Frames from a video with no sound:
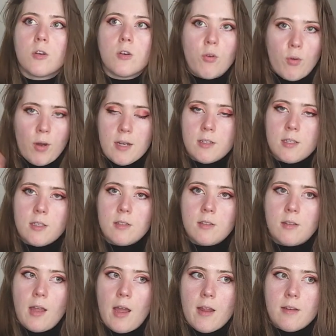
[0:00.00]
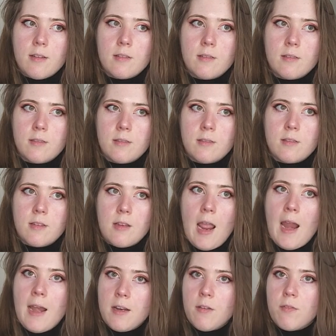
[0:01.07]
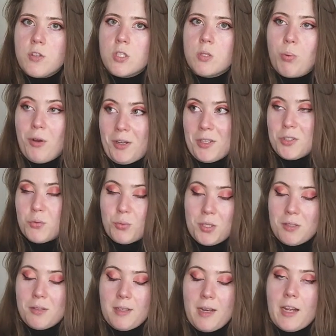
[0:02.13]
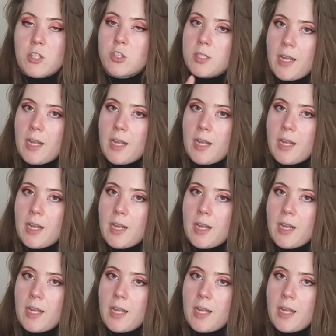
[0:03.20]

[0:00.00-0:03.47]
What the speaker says: Granted that any of this book is real and actually